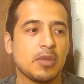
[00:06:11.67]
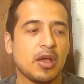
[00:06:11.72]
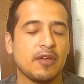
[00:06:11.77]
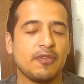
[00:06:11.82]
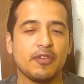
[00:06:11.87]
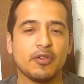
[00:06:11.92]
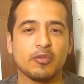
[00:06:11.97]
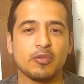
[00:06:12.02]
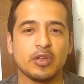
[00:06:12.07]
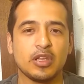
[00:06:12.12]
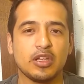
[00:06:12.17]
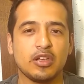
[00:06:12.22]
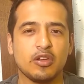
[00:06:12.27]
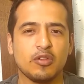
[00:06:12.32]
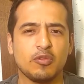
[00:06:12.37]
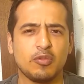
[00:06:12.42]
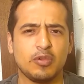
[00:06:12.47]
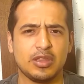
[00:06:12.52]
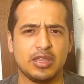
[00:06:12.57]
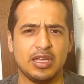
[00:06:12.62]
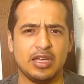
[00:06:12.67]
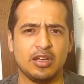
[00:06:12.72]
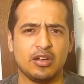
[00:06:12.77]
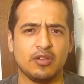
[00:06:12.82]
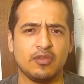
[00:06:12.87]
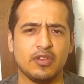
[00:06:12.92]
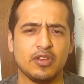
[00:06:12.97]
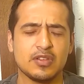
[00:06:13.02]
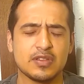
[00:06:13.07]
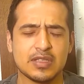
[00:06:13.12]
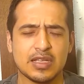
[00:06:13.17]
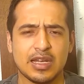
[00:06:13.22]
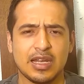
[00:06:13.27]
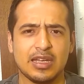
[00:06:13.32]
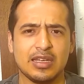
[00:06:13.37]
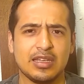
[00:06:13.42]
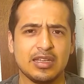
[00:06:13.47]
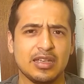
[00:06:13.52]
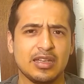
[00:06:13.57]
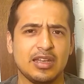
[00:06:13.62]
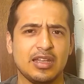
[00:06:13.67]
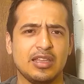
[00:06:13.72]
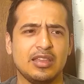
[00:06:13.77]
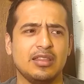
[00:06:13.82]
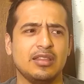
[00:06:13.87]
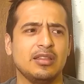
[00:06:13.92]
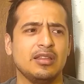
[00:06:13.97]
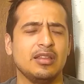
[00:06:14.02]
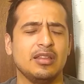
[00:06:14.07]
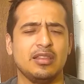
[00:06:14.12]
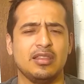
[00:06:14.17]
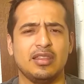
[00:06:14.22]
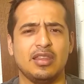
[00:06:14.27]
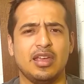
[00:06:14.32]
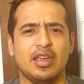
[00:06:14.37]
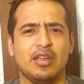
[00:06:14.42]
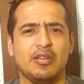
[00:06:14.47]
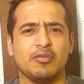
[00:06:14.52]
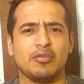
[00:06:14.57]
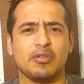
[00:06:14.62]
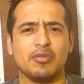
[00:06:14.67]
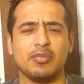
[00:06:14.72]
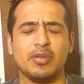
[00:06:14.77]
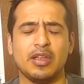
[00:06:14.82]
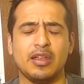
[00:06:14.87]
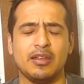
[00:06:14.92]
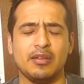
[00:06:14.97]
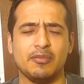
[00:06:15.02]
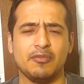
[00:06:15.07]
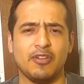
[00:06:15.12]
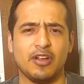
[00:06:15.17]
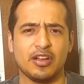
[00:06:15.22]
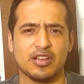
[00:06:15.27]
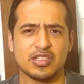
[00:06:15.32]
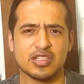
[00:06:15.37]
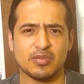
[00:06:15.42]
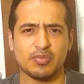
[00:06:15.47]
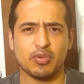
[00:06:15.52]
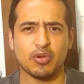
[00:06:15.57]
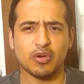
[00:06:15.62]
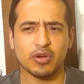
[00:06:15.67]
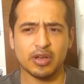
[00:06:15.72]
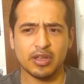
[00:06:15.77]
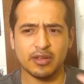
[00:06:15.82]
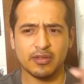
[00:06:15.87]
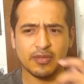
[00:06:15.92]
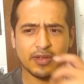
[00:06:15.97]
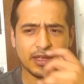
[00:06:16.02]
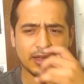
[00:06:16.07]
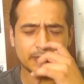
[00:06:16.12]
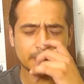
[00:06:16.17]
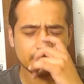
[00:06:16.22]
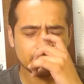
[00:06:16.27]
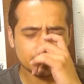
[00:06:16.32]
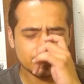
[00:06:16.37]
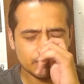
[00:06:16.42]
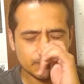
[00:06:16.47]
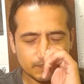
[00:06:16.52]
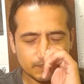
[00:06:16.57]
I felt really good with the interviews that I did, and they were being very supportive. And